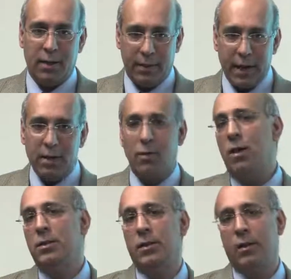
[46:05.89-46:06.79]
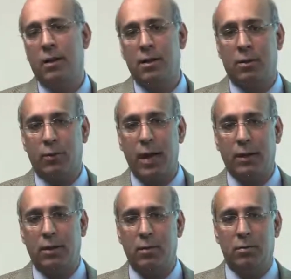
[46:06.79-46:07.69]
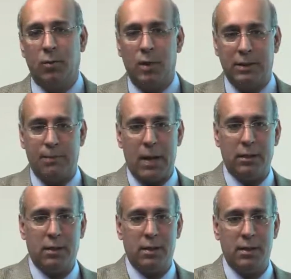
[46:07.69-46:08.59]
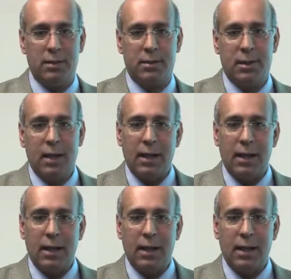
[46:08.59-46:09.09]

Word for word: they're the ones who are going to direct you to what specialist.